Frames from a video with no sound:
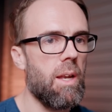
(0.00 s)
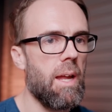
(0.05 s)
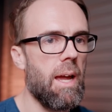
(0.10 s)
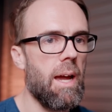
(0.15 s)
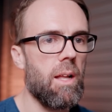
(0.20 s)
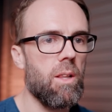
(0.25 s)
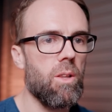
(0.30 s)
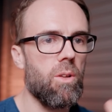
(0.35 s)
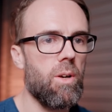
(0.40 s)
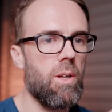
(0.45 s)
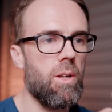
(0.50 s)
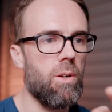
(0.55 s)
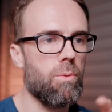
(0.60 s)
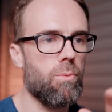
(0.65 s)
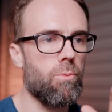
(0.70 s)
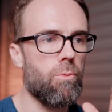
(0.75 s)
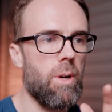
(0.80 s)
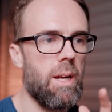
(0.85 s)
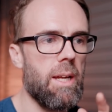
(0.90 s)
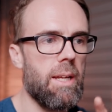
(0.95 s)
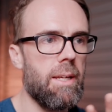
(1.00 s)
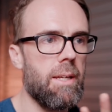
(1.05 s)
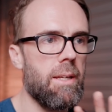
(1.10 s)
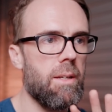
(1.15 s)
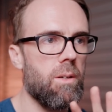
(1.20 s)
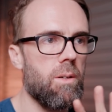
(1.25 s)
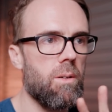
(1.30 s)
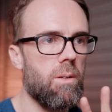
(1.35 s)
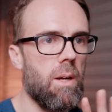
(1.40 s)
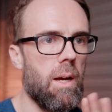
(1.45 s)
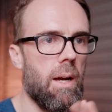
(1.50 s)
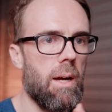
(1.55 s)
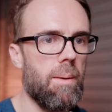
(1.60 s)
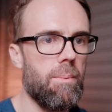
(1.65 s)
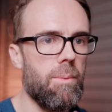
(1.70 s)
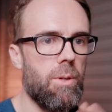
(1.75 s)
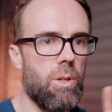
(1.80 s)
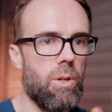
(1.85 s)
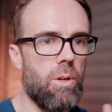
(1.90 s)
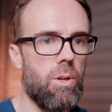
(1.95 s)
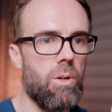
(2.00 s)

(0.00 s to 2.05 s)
an outline, a red you